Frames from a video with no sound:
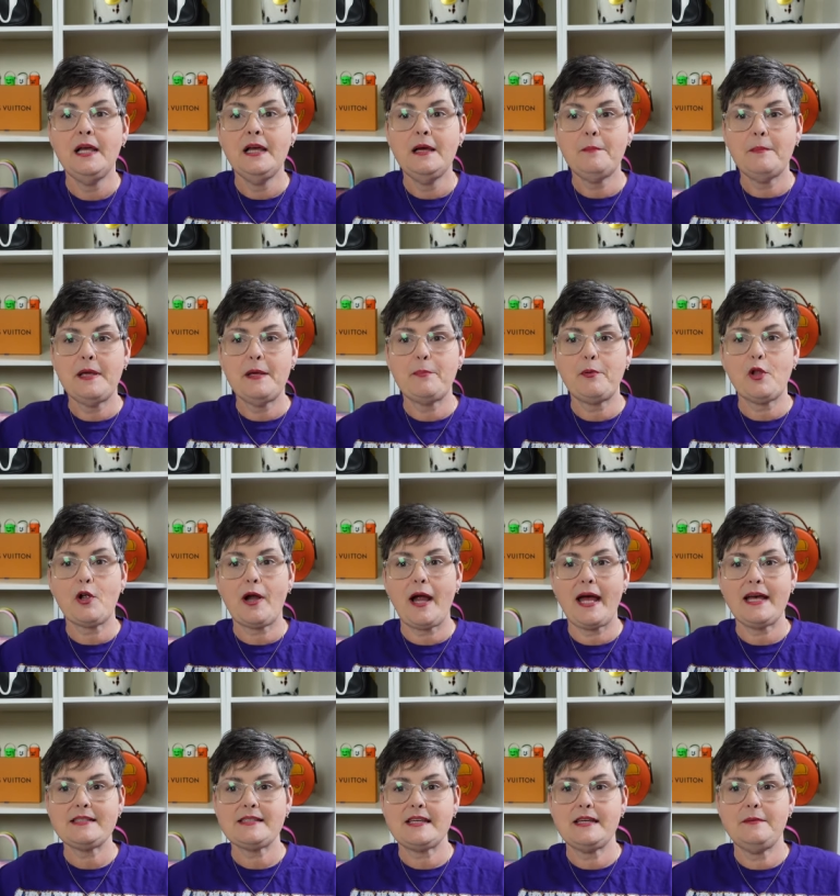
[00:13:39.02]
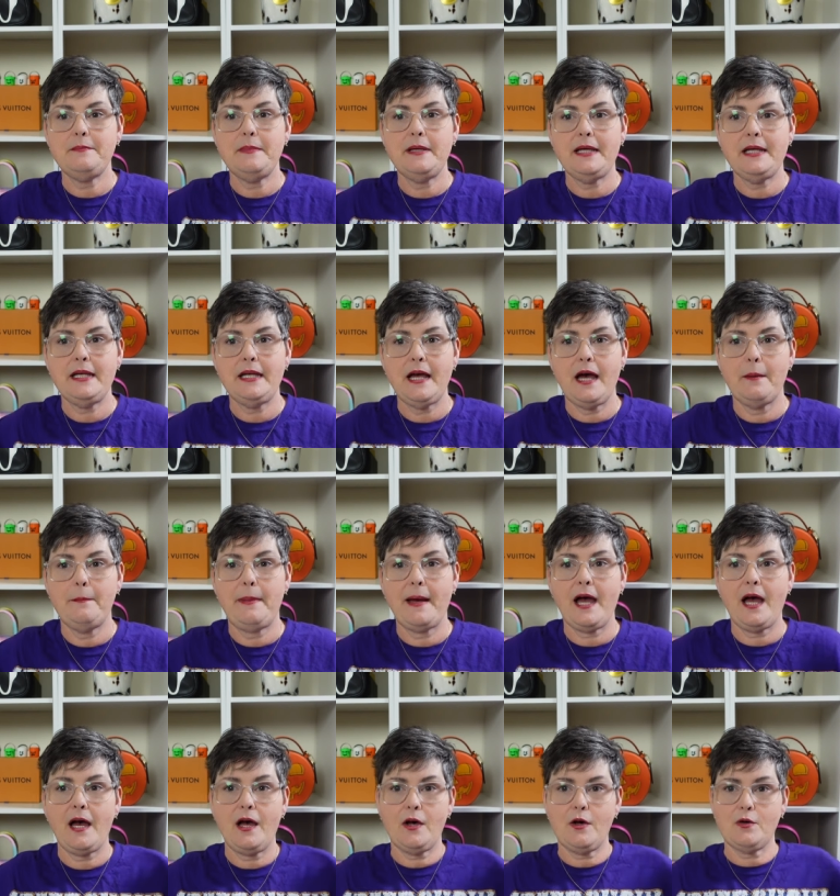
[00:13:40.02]
People are asking me
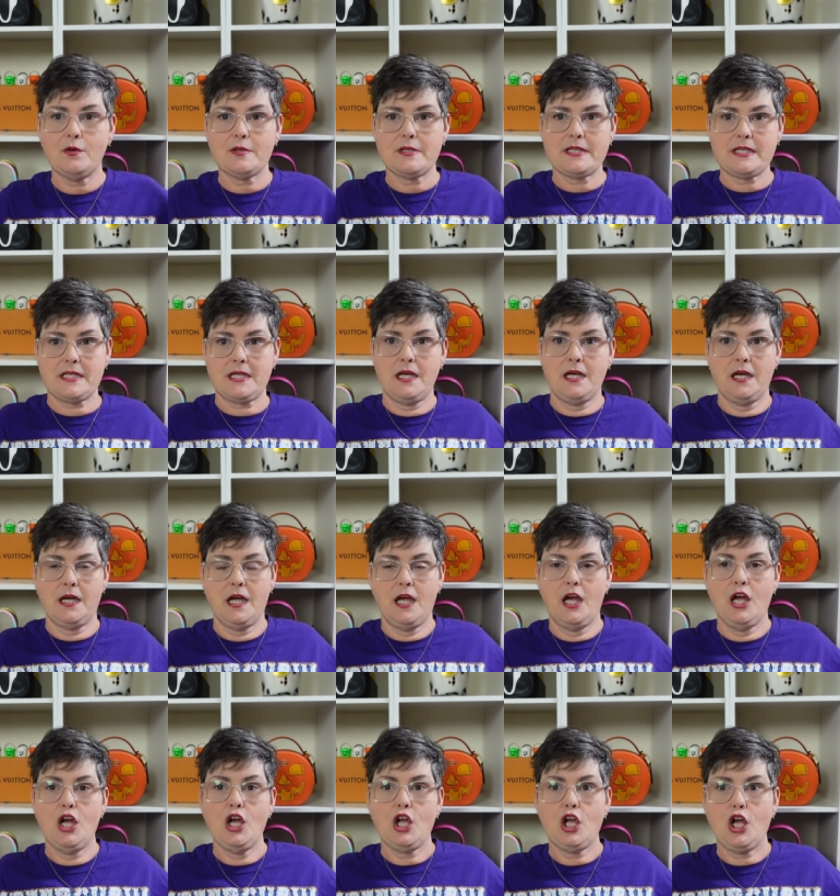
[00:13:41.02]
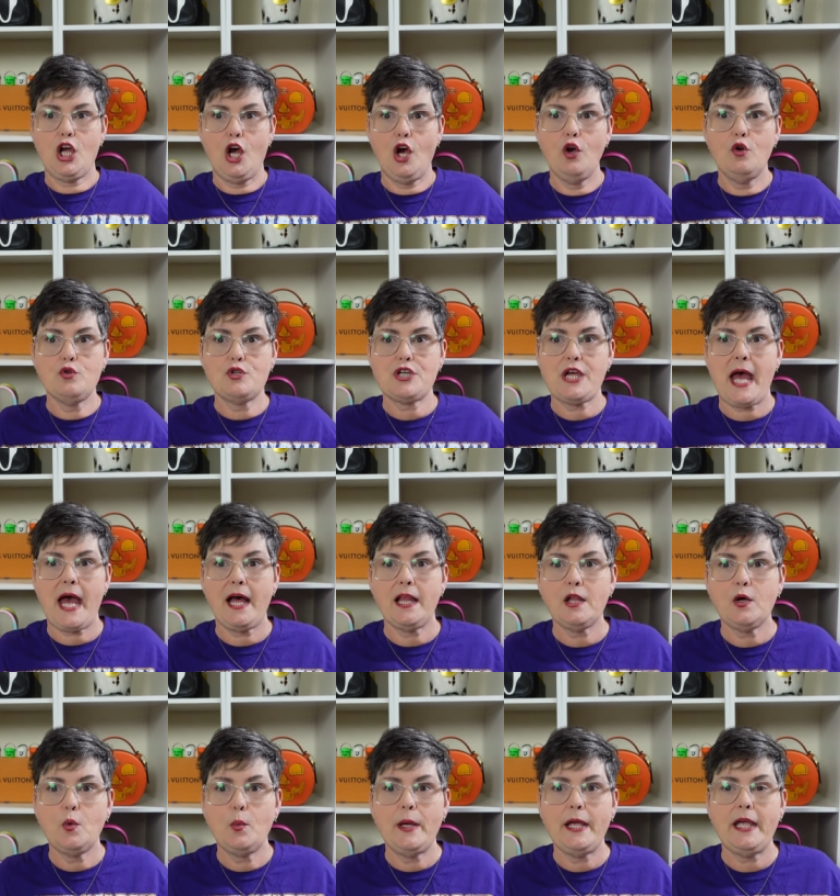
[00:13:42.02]
about Coach
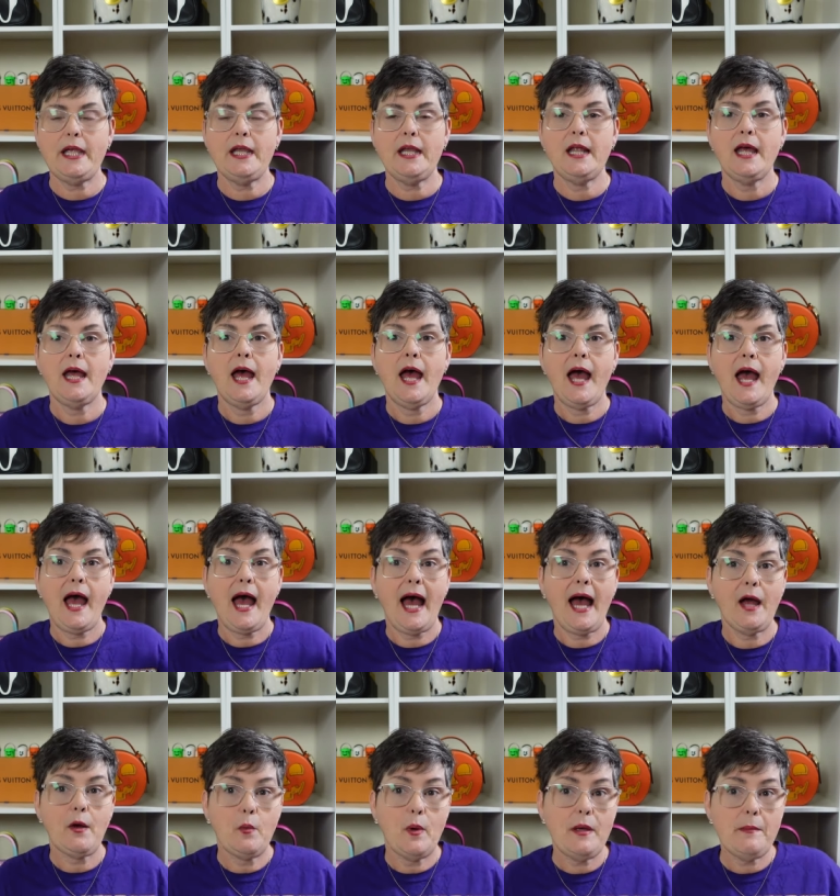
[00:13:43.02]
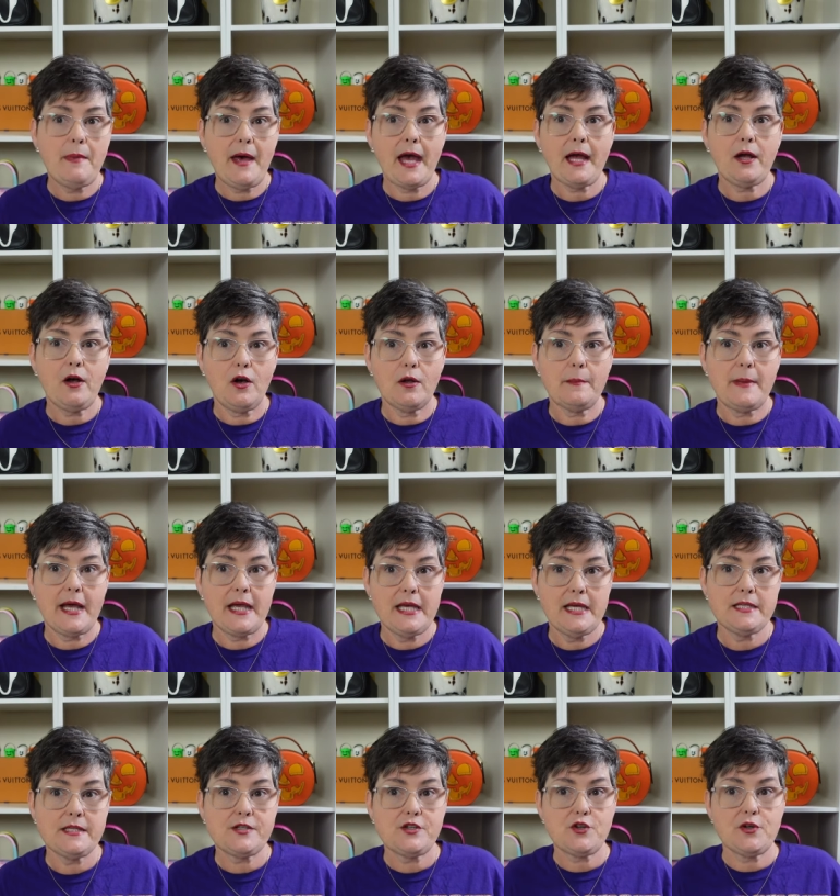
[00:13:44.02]
Halloween. I went back on my
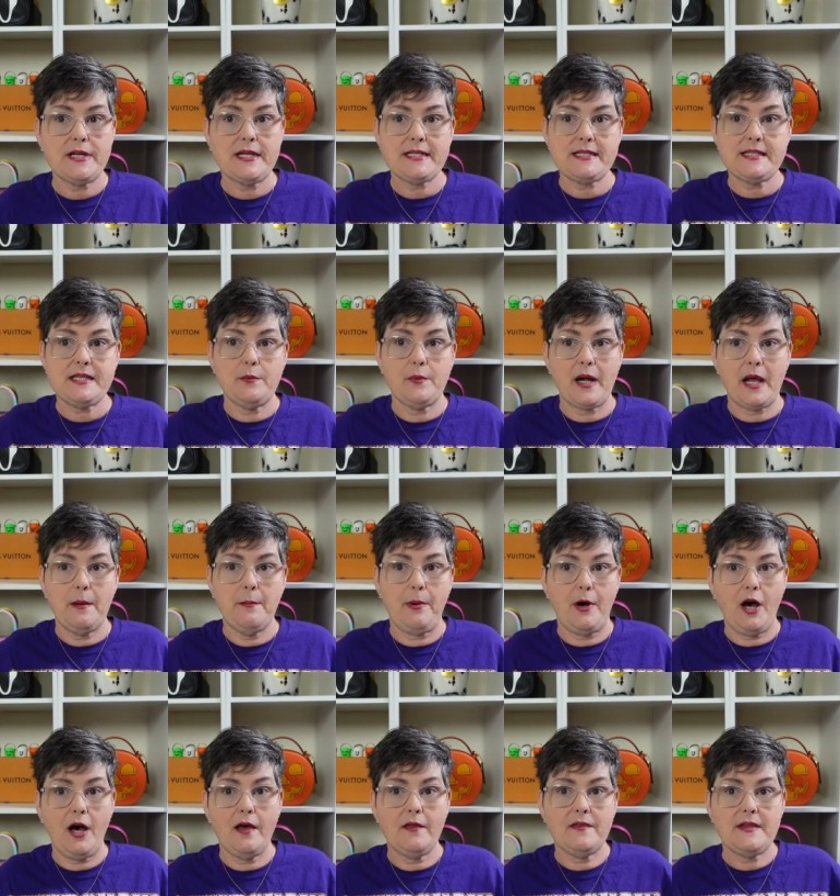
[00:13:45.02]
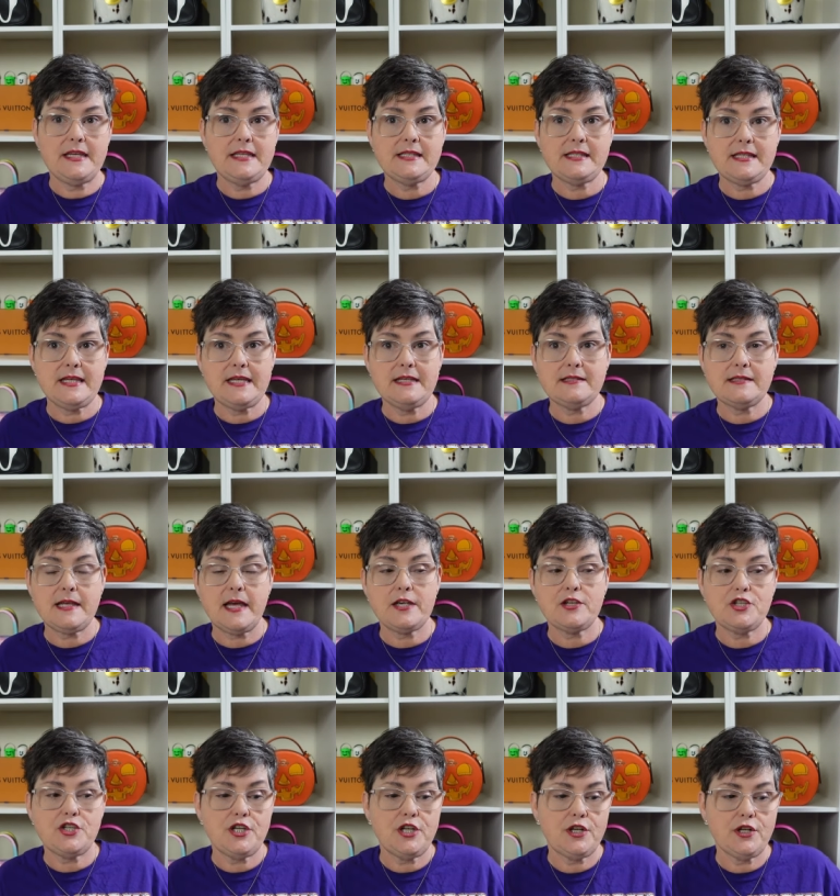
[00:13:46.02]
history to see when I bought these things
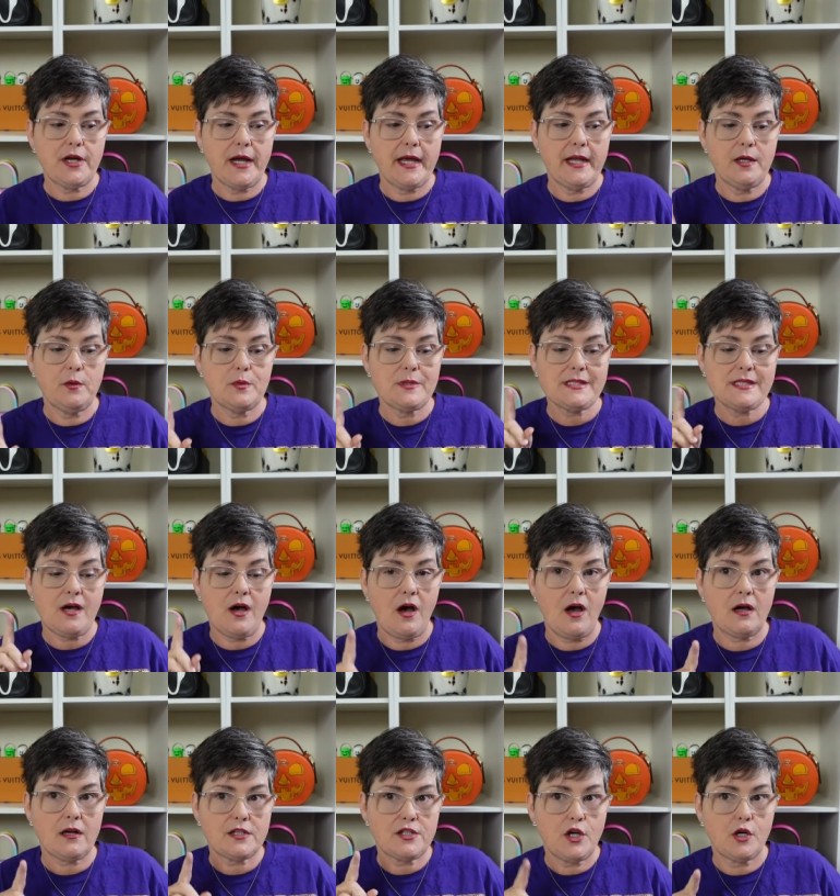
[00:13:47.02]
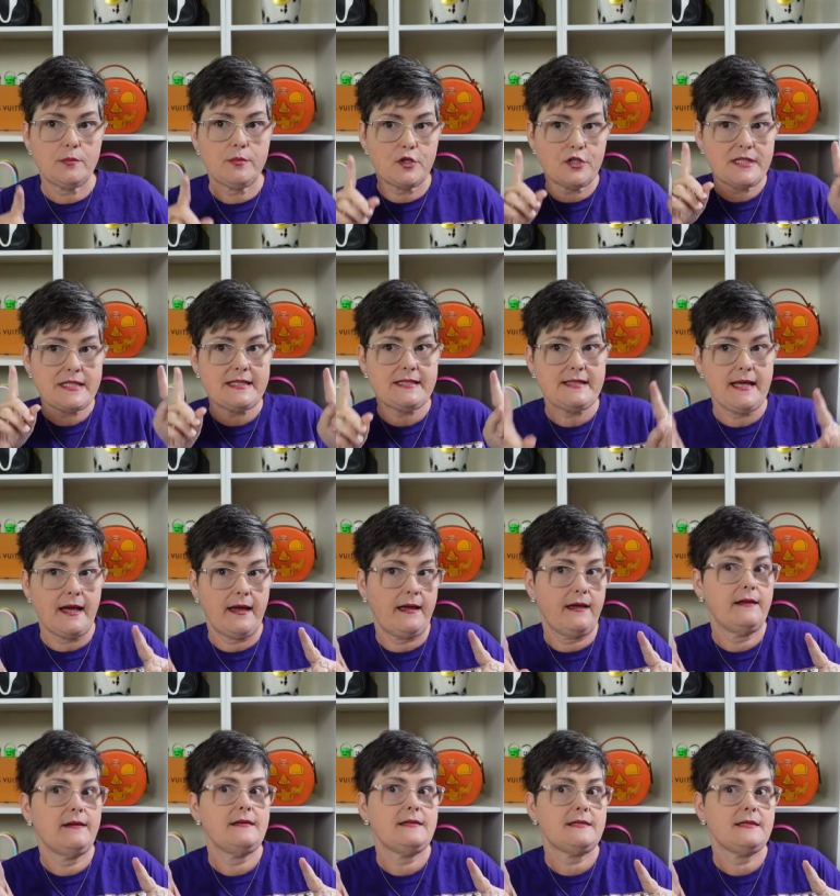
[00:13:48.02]
last year, and it was October
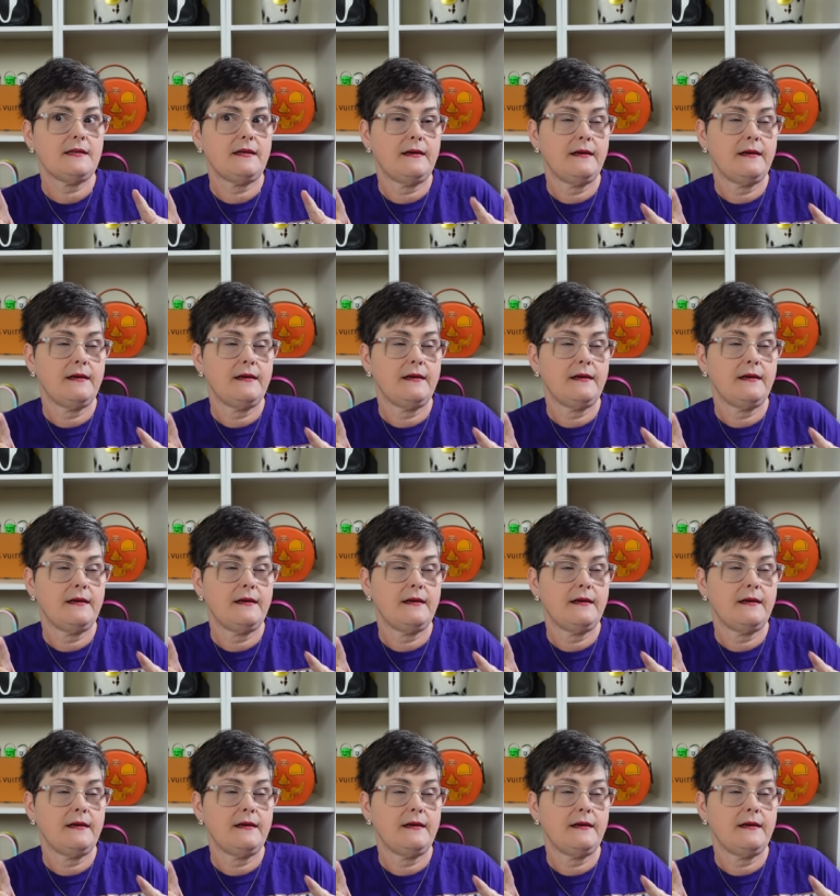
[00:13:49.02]
2nd.